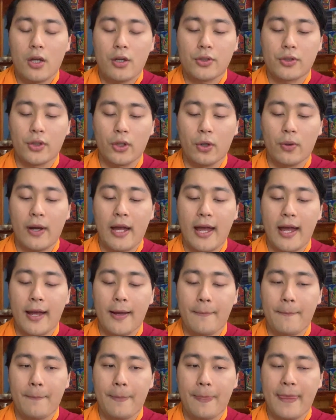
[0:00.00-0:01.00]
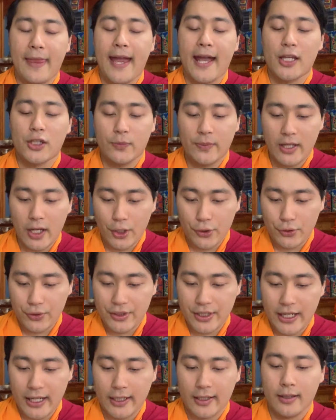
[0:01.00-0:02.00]
So as we
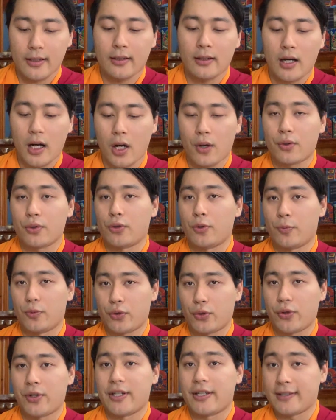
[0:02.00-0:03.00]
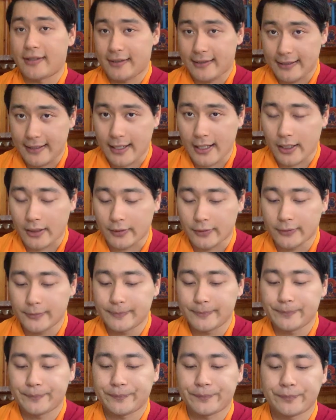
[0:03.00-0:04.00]
undertake our Drup Choe in Seattle,
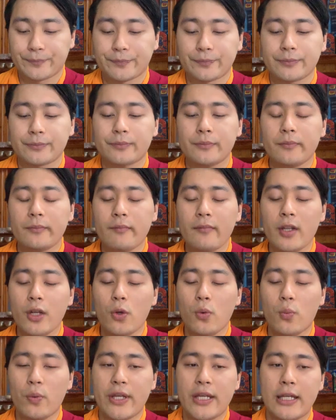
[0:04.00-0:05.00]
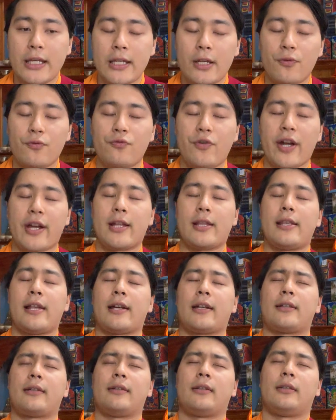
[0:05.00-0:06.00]
we
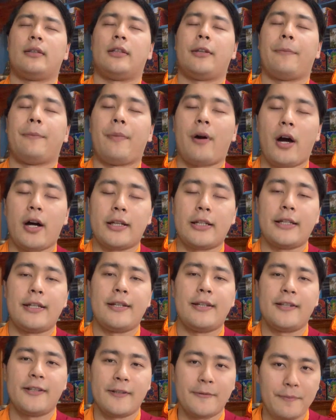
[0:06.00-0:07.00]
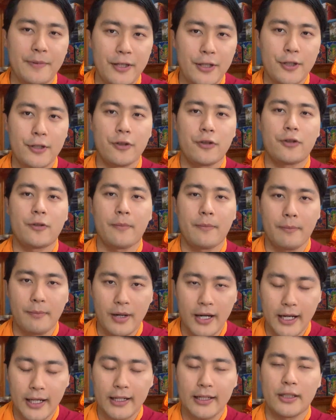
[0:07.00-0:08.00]
recollect the body, speech,
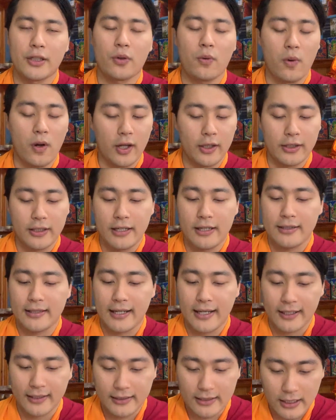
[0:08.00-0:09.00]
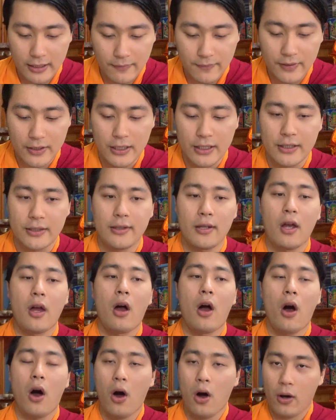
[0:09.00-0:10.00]
mind, qualities, and activities
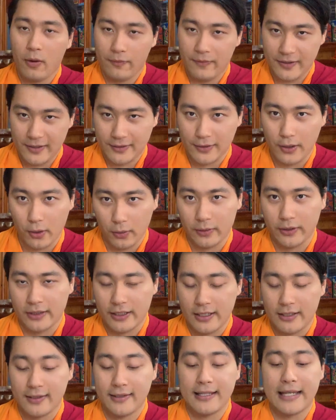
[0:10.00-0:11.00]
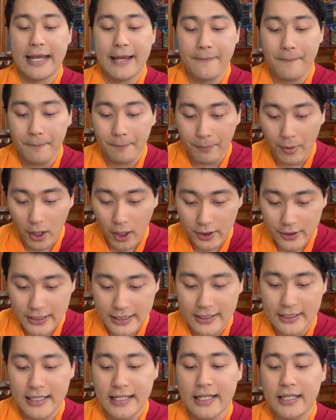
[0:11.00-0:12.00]
of His Holiness
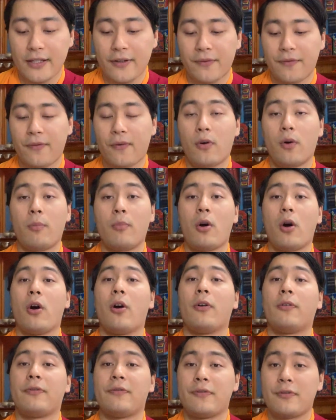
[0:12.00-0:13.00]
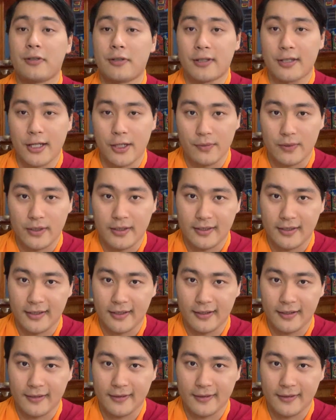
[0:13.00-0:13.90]
embodied in the form of Chenrezi.